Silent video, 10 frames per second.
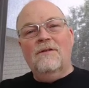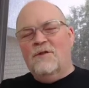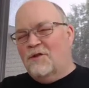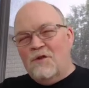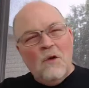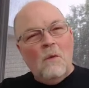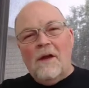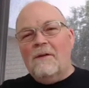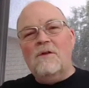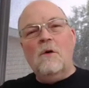There's no
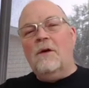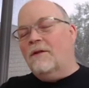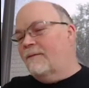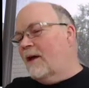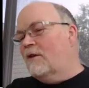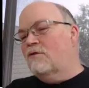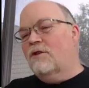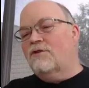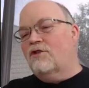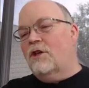way of knowing. The value
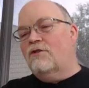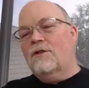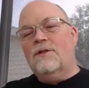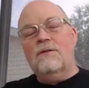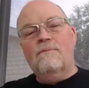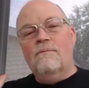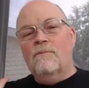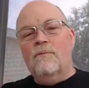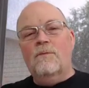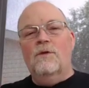just changes.
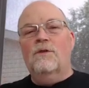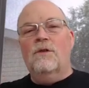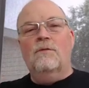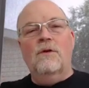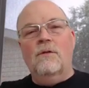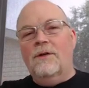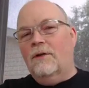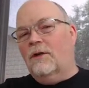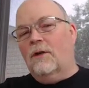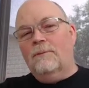You don't know it
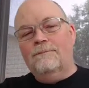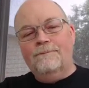at all.